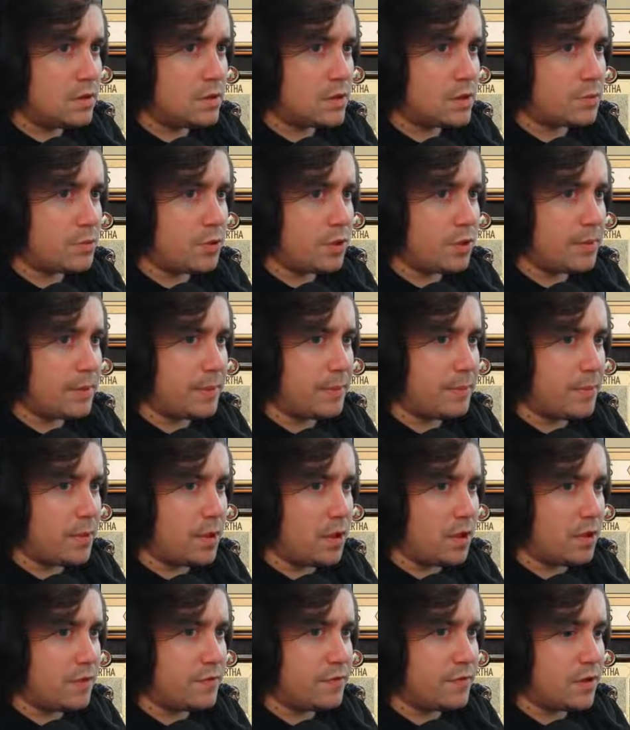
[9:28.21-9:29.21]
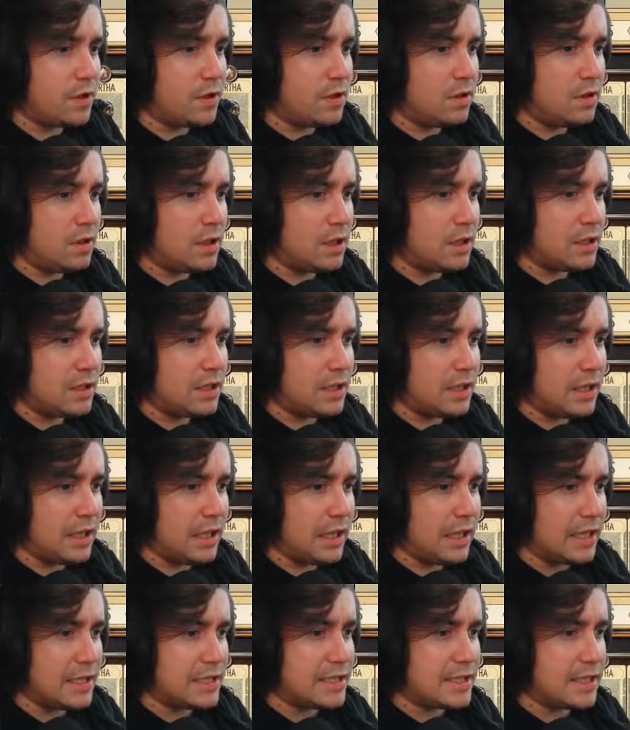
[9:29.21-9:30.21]
So probably be Martha,
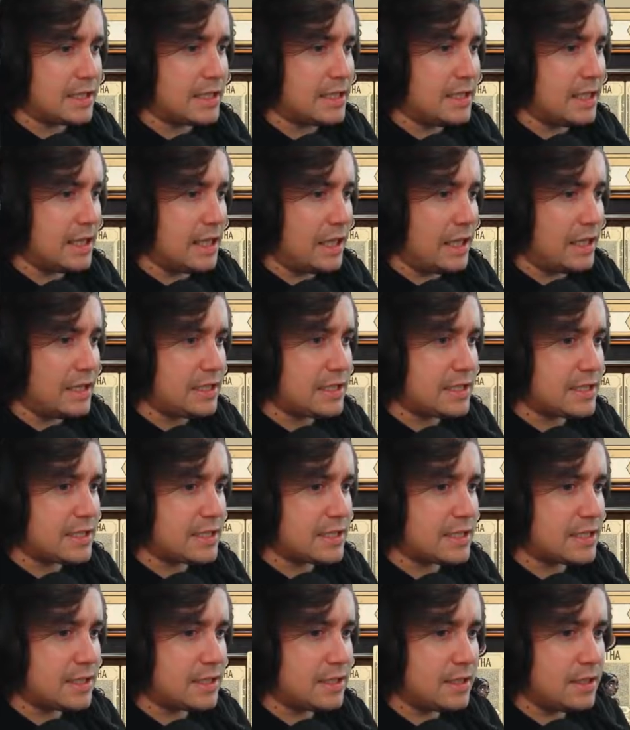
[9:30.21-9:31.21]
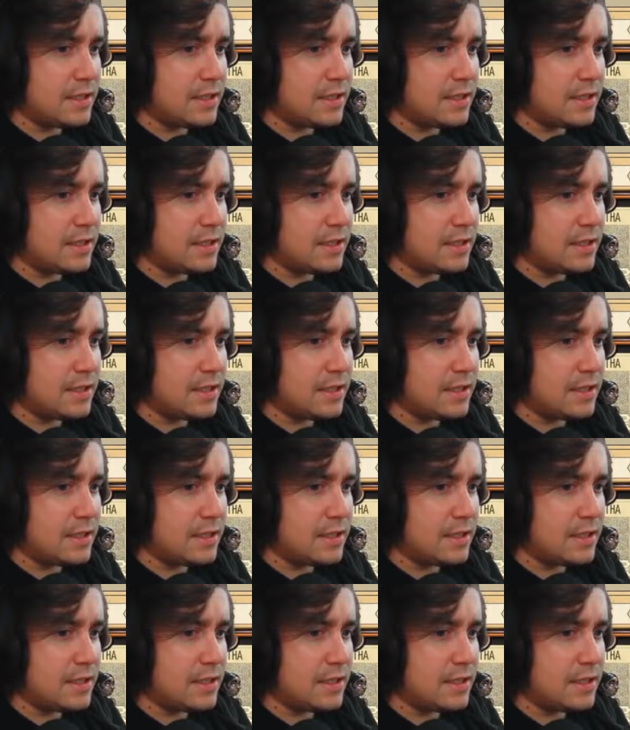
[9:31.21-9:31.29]
unless unless